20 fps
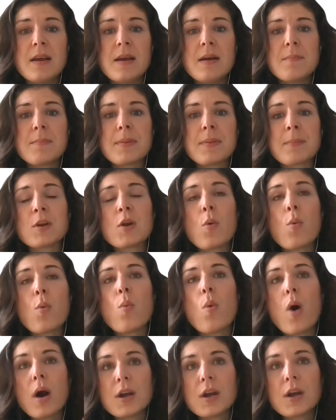but I'm going to
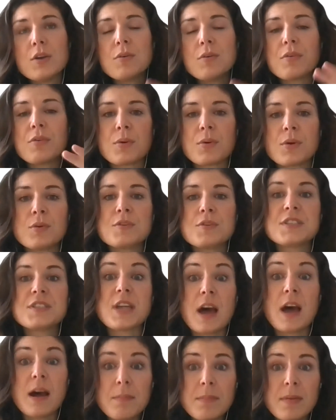walk you through
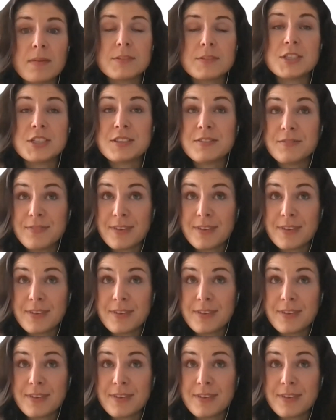just